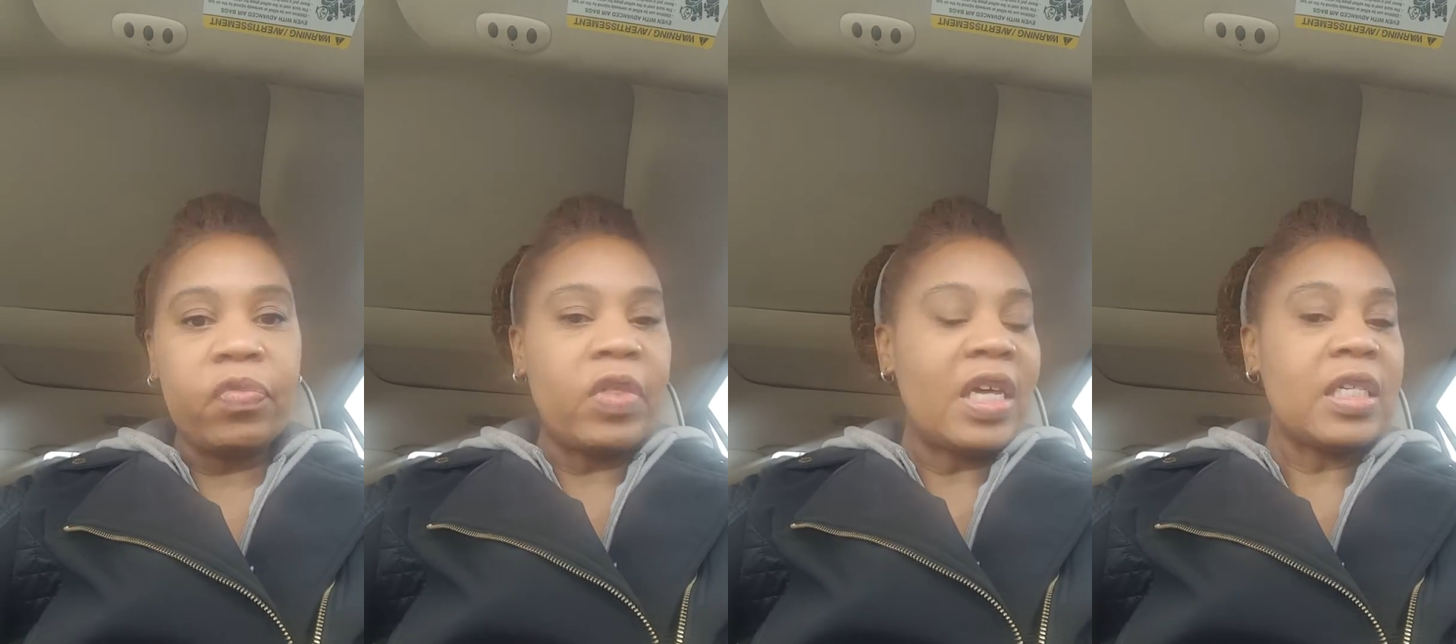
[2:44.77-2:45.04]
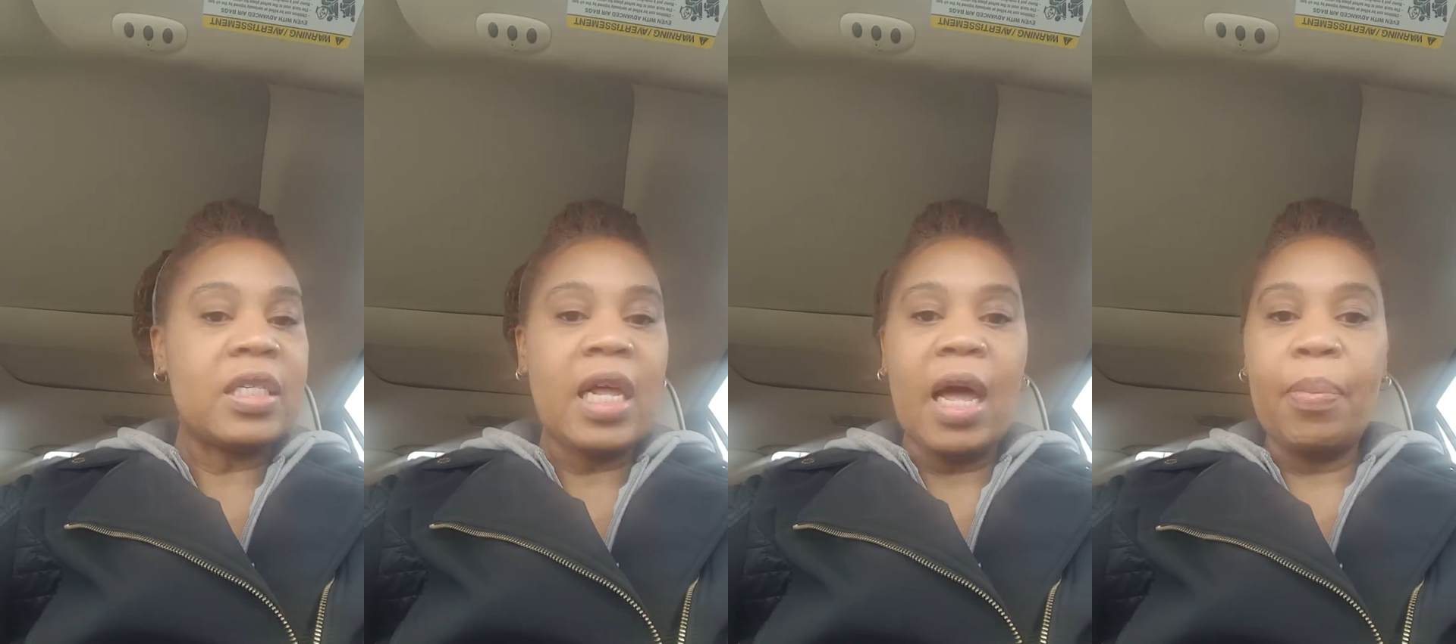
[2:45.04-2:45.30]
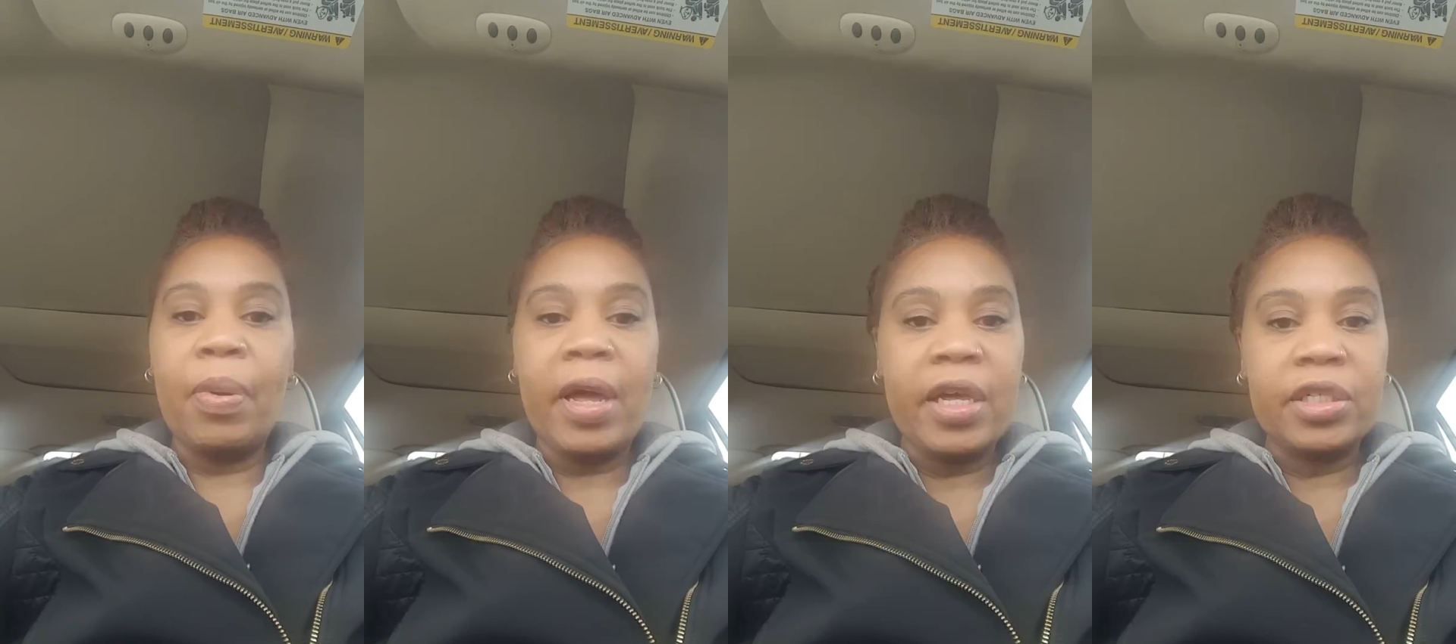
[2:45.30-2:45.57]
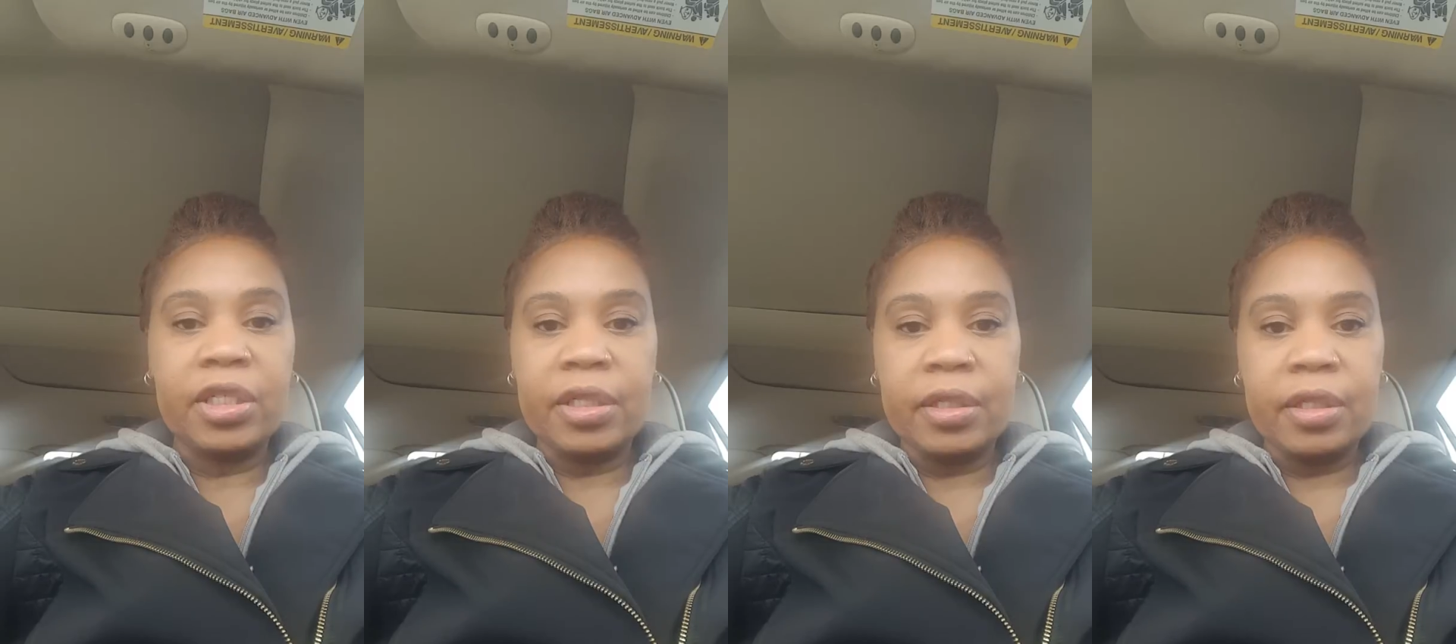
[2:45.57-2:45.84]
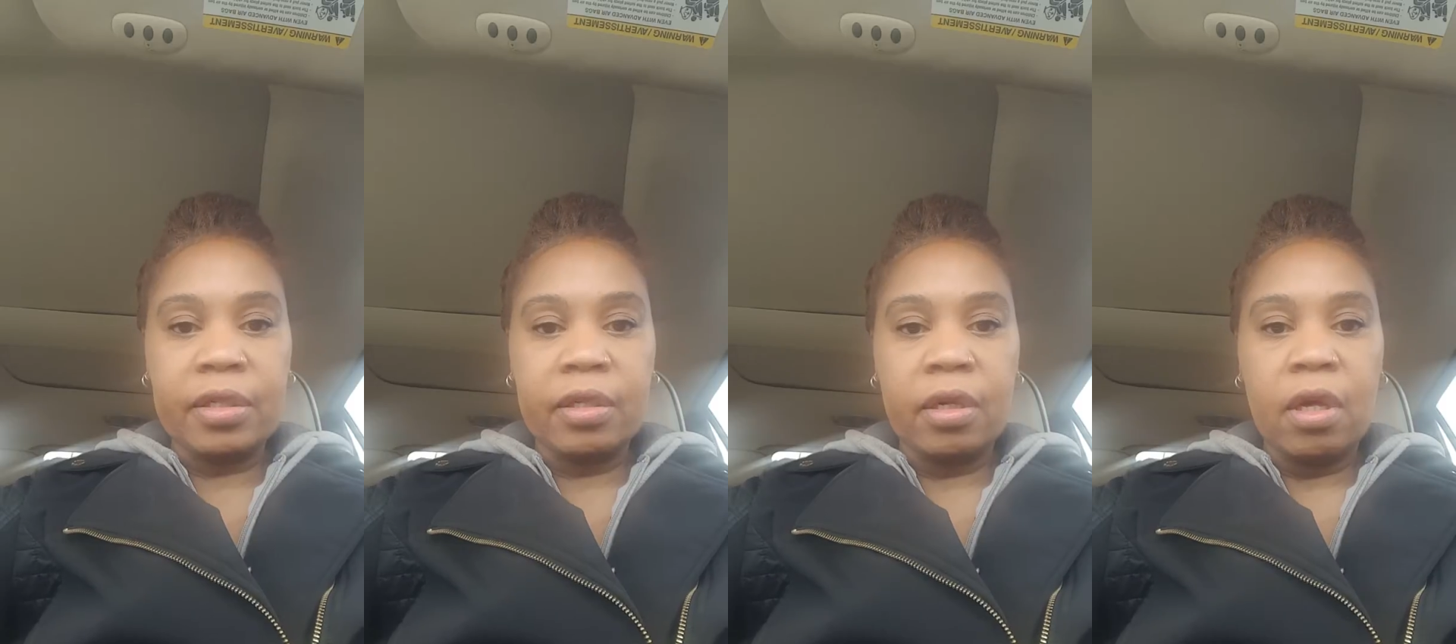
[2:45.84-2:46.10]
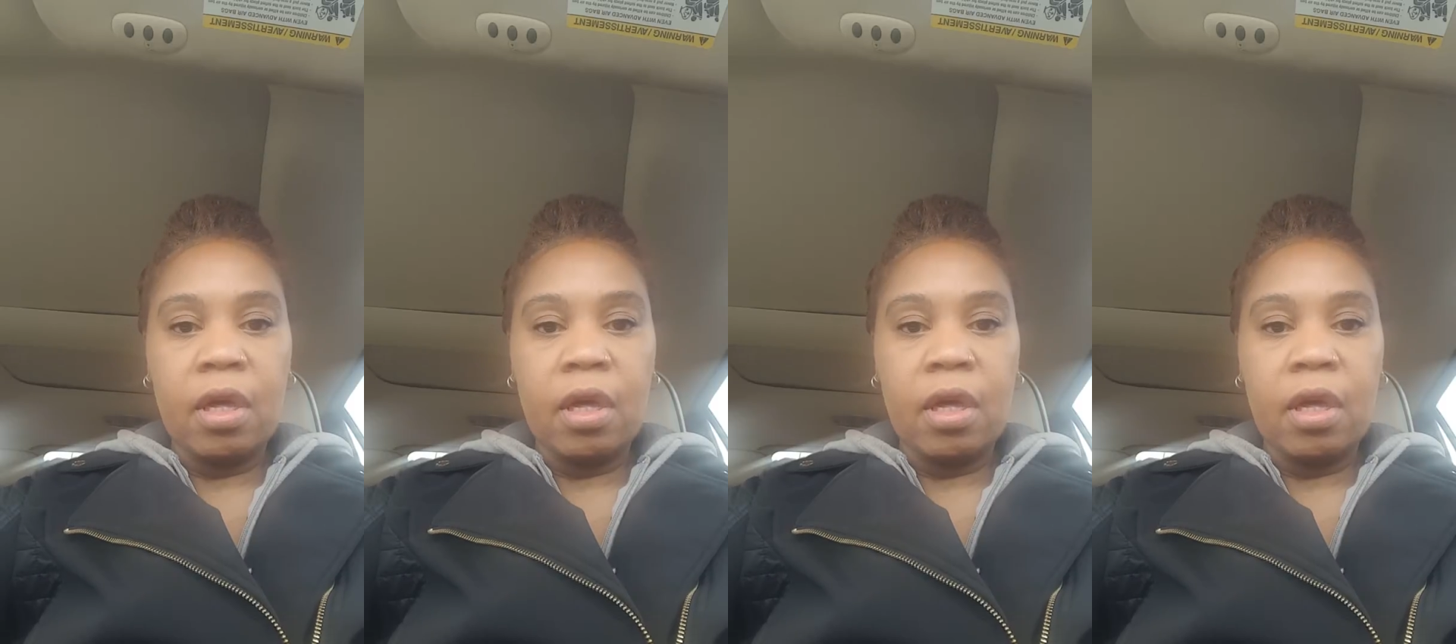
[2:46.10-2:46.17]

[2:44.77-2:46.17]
That's not patience.